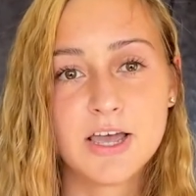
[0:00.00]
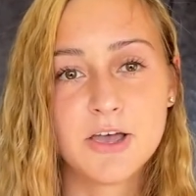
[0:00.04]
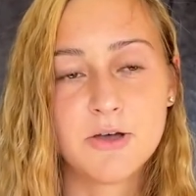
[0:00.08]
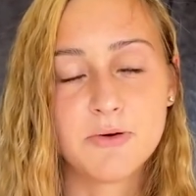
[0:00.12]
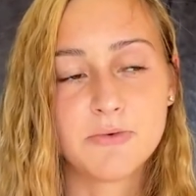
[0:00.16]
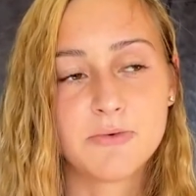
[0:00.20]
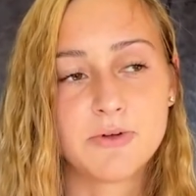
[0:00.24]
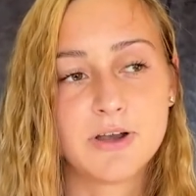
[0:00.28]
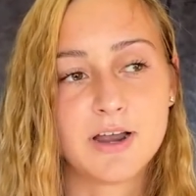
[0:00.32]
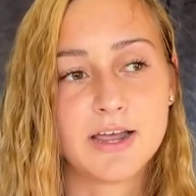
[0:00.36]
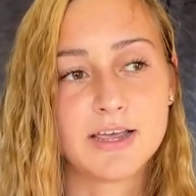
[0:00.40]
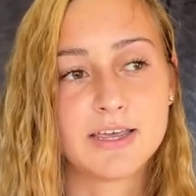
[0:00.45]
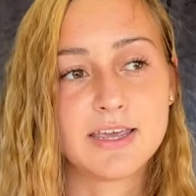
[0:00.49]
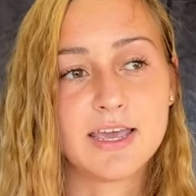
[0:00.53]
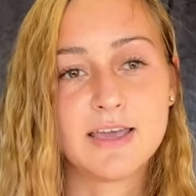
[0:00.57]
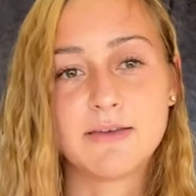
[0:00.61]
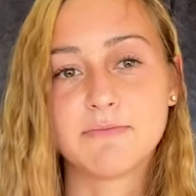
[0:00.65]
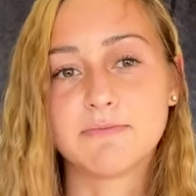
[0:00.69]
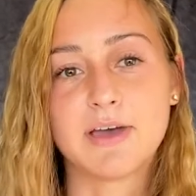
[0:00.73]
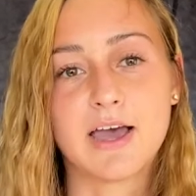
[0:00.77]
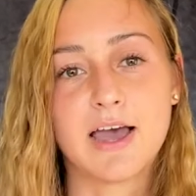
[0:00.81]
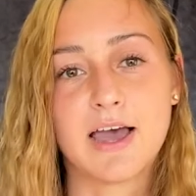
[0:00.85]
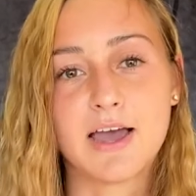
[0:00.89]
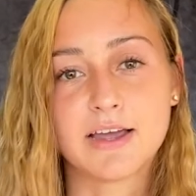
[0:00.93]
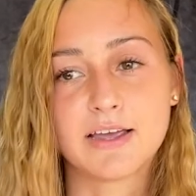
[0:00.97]
when I came
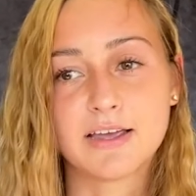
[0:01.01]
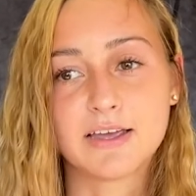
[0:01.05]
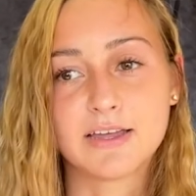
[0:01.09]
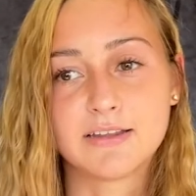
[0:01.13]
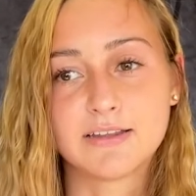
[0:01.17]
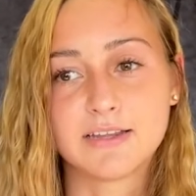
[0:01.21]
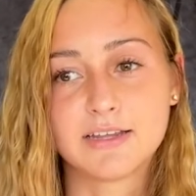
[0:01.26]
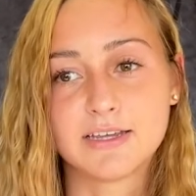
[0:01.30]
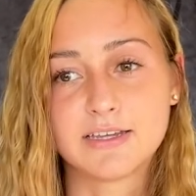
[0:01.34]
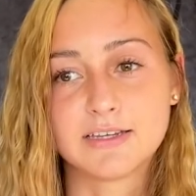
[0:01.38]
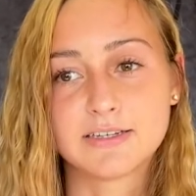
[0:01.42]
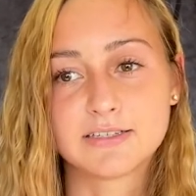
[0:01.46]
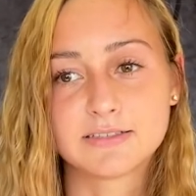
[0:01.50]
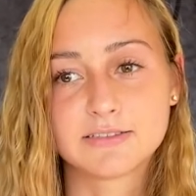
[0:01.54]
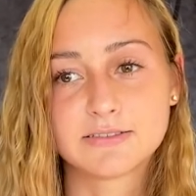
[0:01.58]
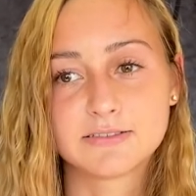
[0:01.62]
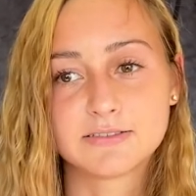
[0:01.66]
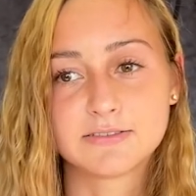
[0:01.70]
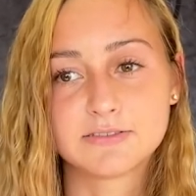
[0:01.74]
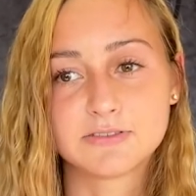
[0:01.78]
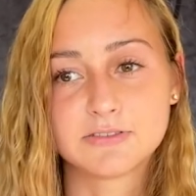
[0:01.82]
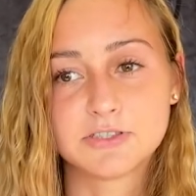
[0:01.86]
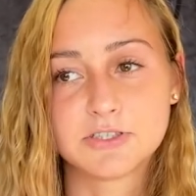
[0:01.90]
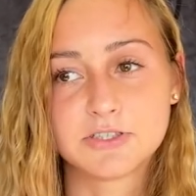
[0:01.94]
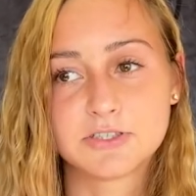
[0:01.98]
back, and, like,
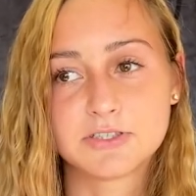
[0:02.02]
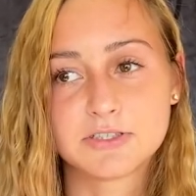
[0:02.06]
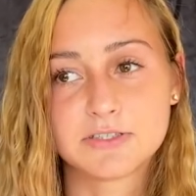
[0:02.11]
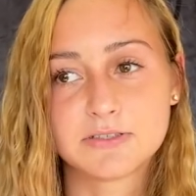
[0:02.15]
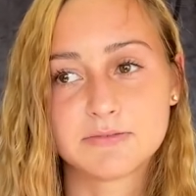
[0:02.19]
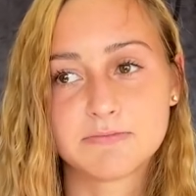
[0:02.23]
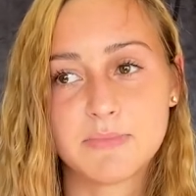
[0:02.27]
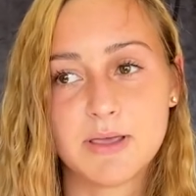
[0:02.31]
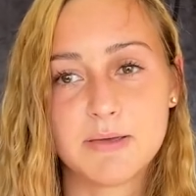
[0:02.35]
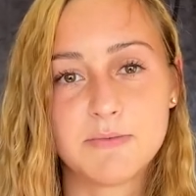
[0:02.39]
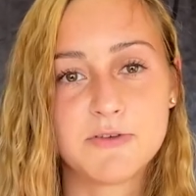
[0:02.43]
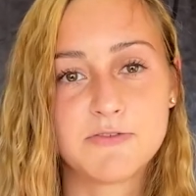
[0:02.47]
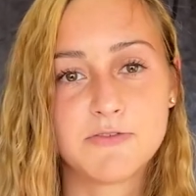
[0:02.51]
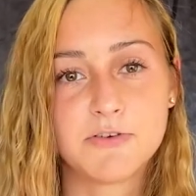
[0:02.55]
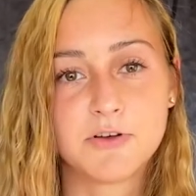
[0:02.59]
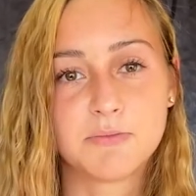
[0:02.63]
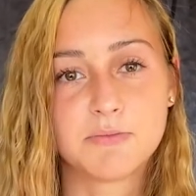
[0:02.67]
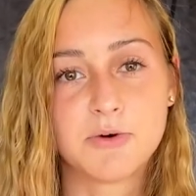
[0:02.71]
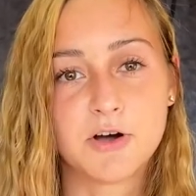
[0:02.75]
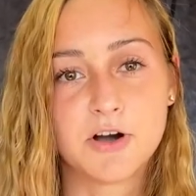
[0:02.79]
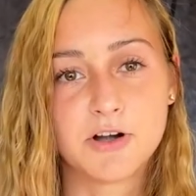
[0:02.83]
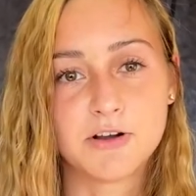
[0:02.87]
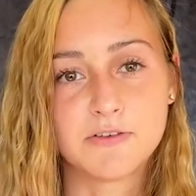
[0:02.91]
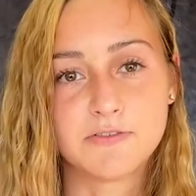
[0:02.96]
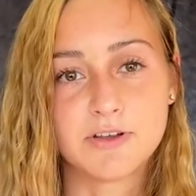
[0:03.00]
just made me feel
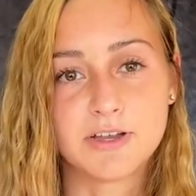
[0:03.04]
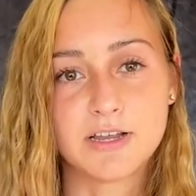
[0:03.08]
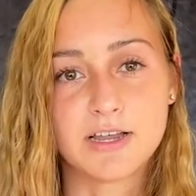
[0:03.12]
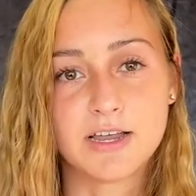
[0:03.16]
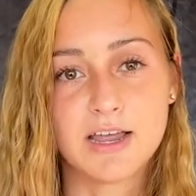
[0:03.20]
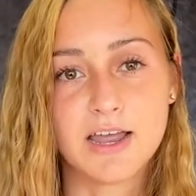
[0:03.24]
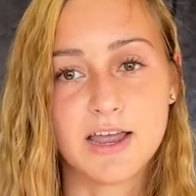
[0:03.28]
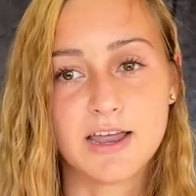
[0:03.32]
part of it.